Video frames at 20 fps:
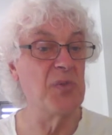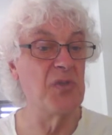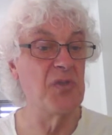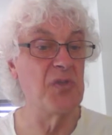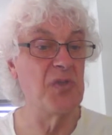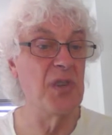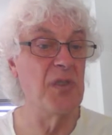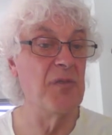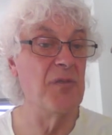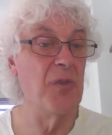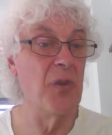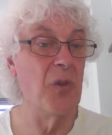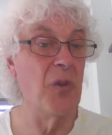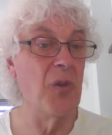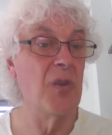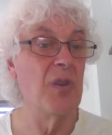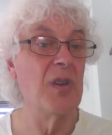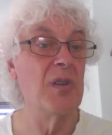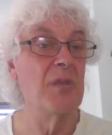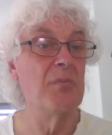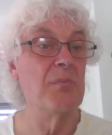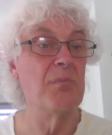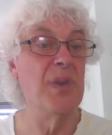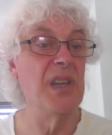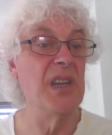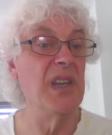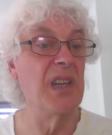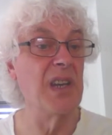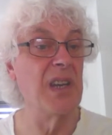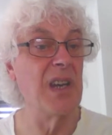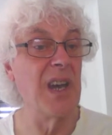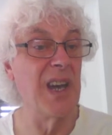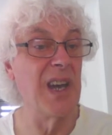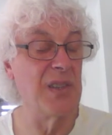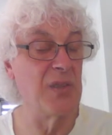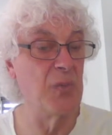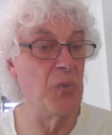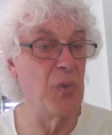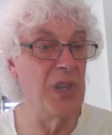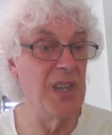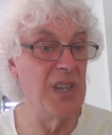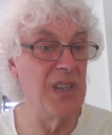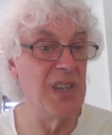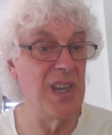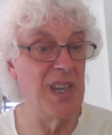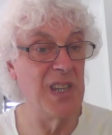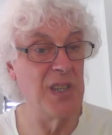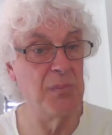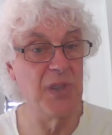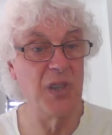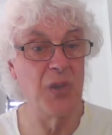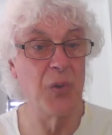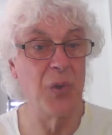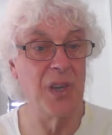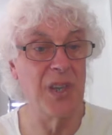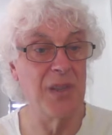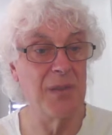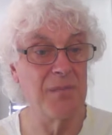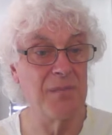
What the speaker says: g4, pinning and winning the enemy queen.